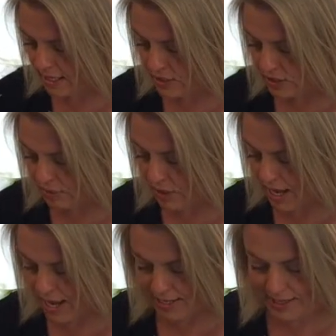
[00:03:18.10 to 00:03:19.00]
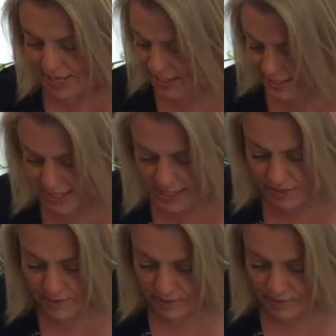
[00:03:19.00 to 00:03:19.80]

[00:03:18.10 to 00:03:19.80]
So I'm going to add that in,